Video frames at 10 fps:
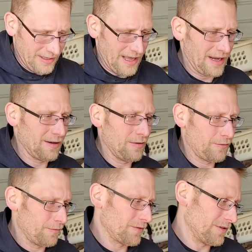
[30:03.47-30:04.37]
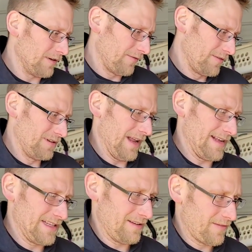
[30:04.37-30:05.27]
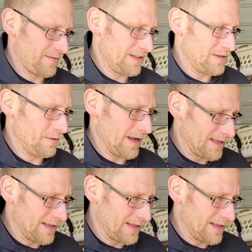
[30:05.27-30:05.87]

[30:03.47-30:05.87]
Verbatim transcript: You got to go through stuff. 1952